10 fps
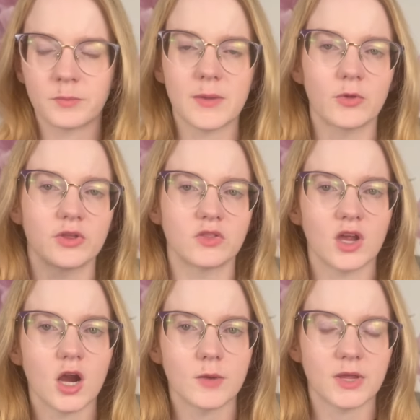people in the
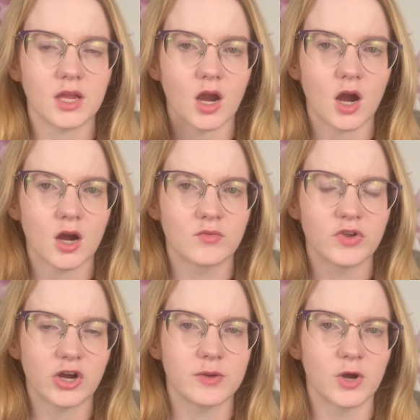army are
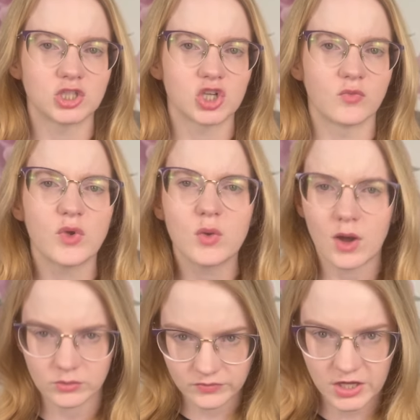very much of we
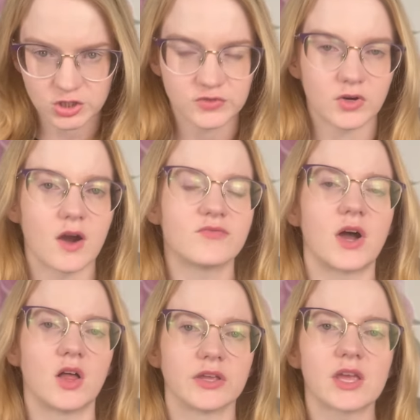want revenge for our
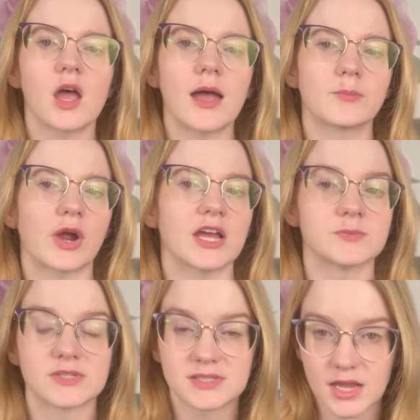fallen comrades,
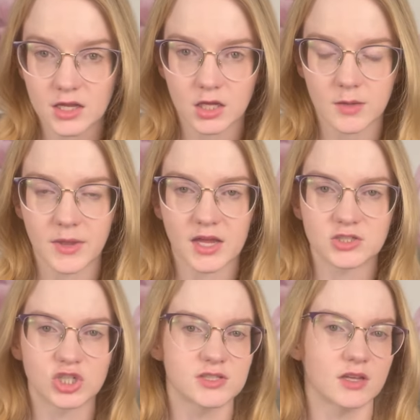but second in command is
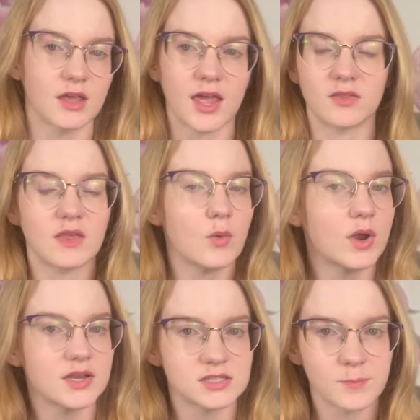just like, hey, they
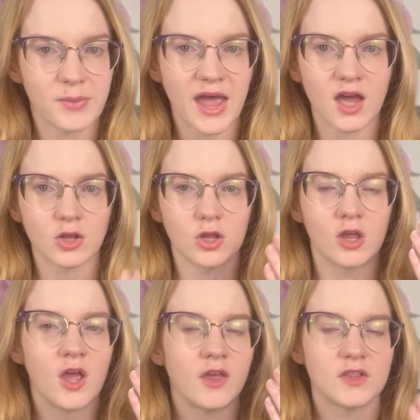went into battle.
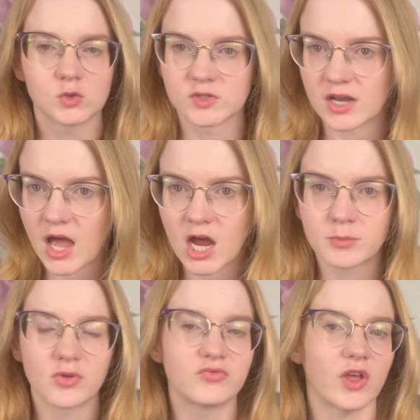This was an
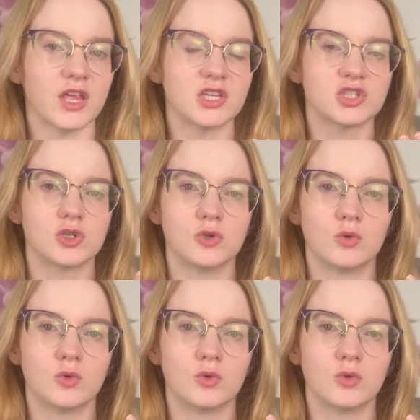honorable fight. To